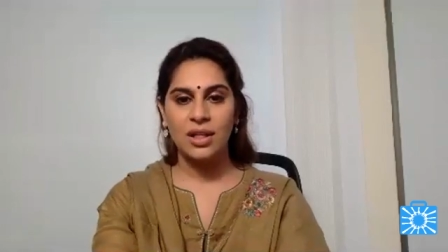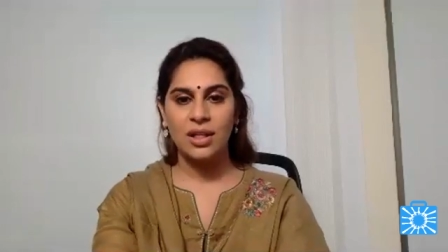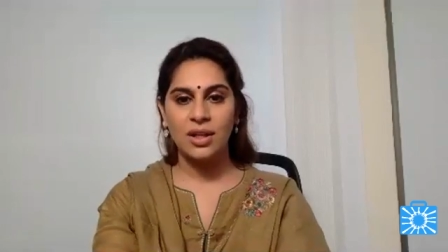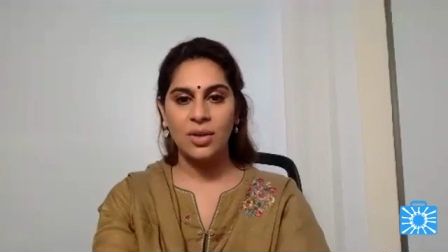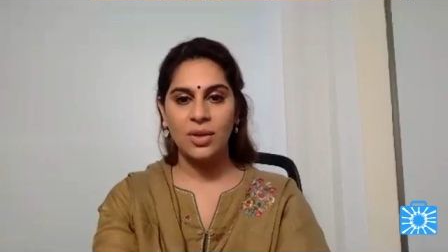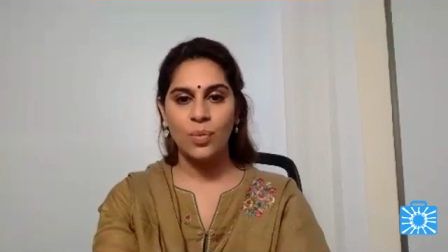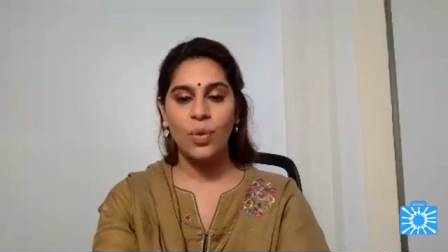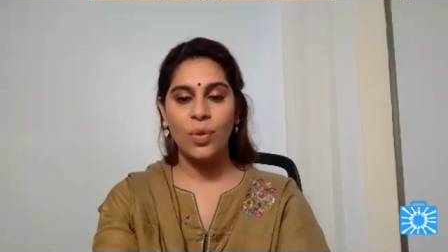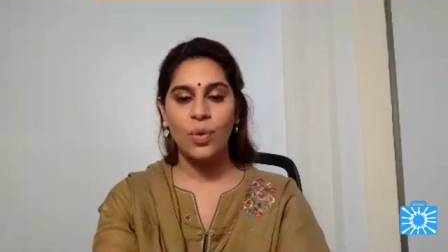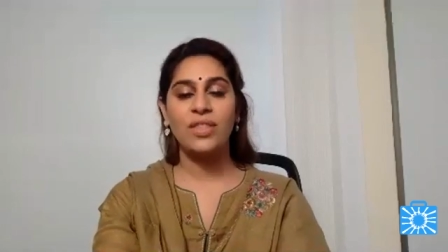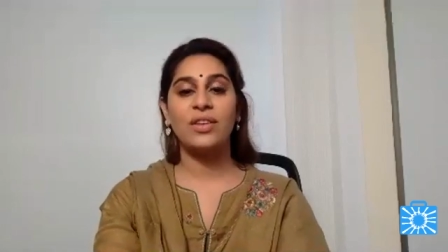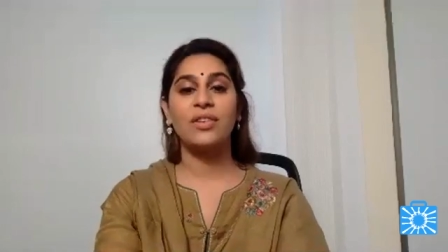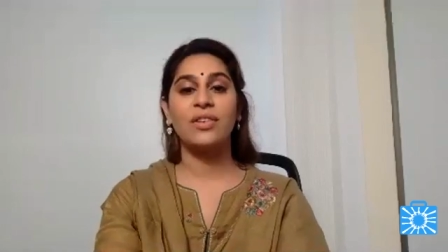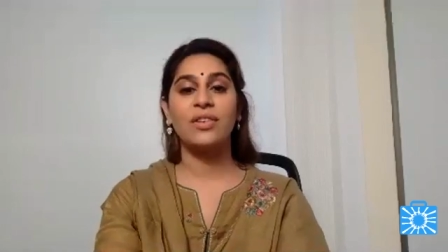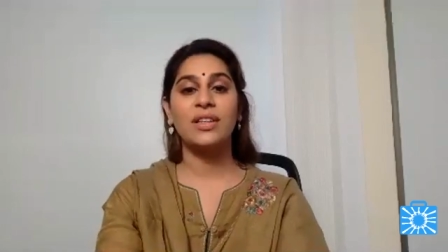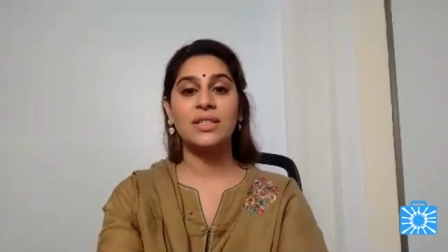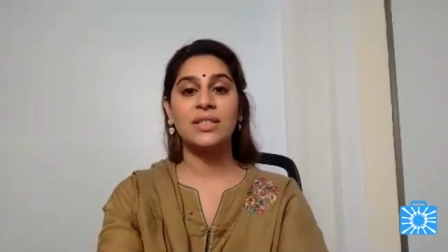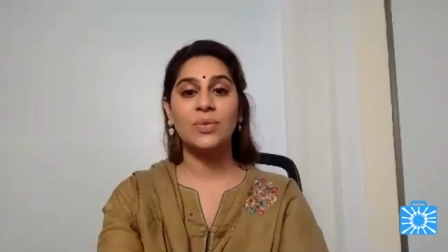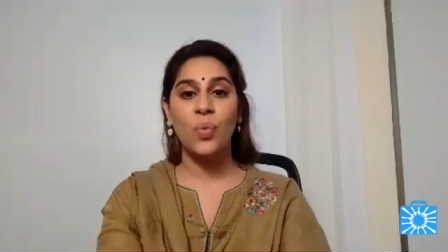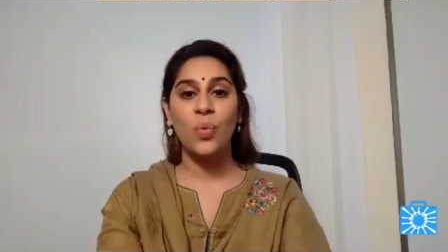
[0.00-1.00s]
Whether
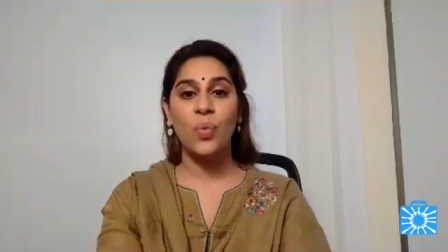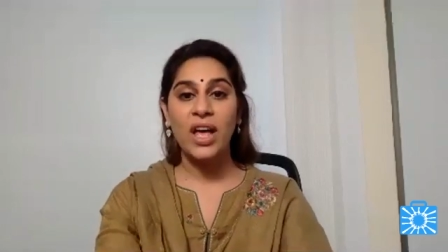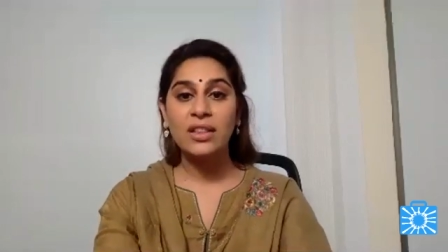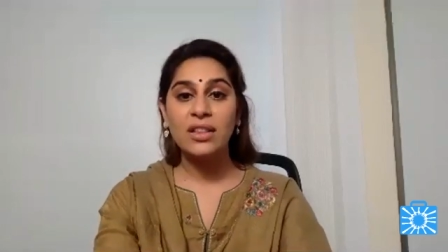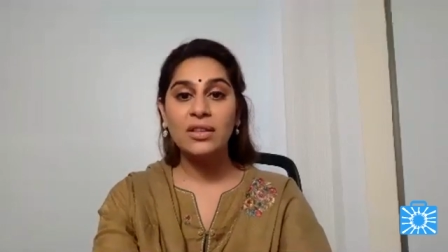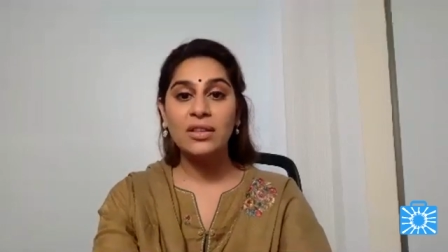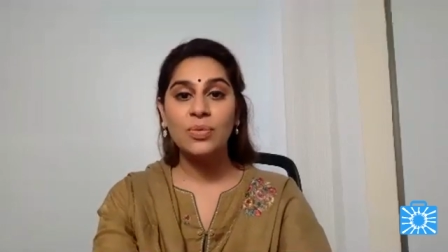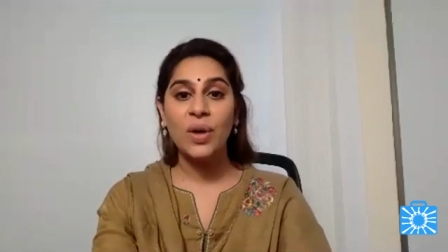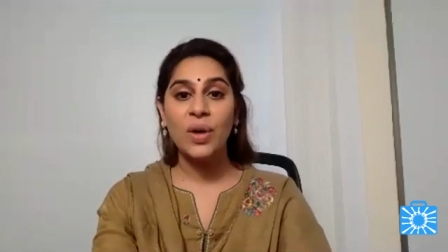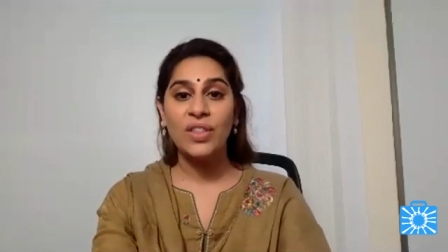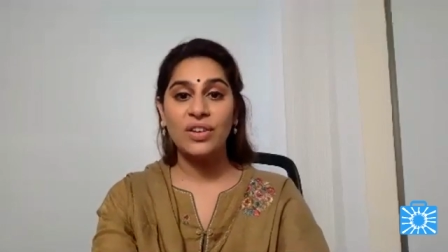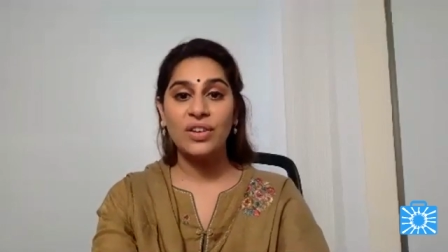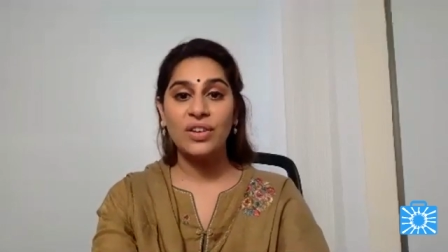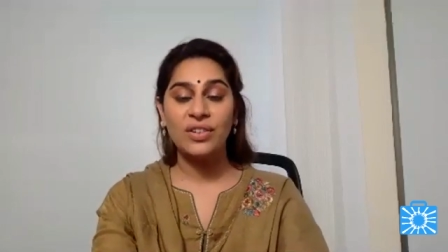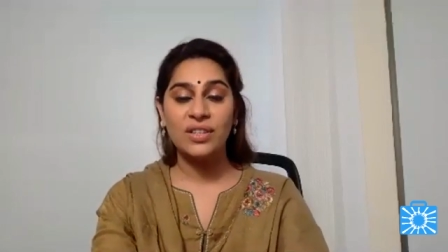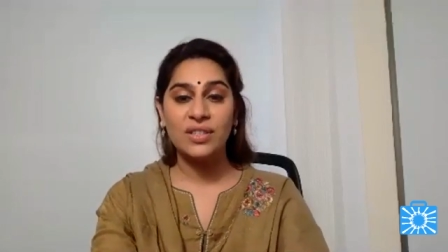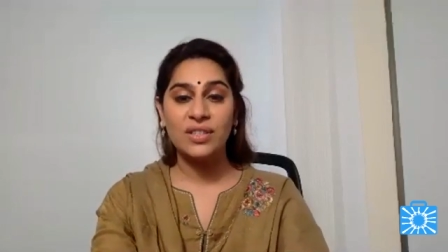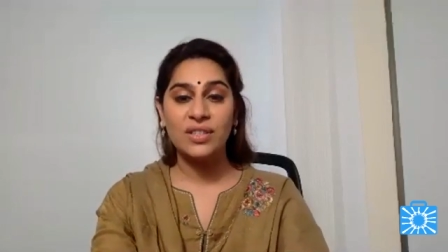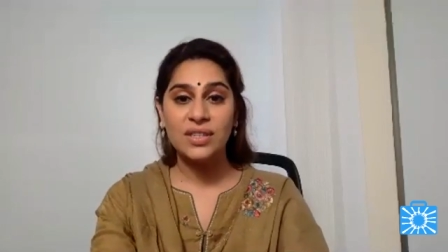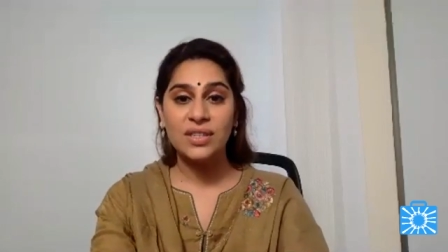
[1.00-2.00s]
it's wealth, whether
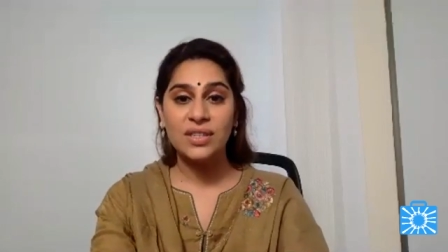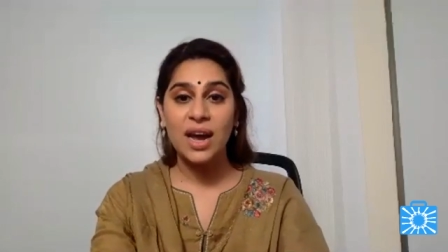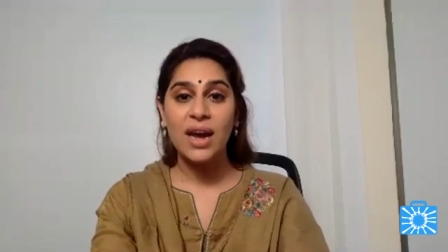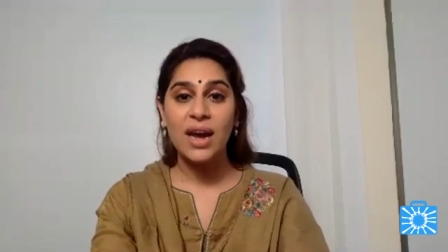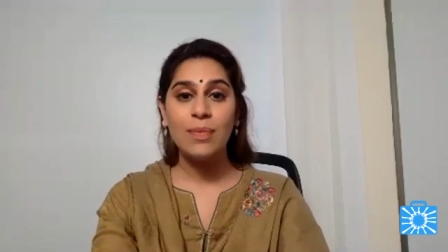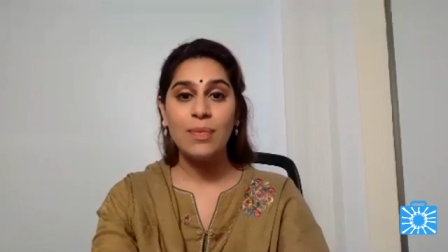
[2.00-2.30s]
it's time,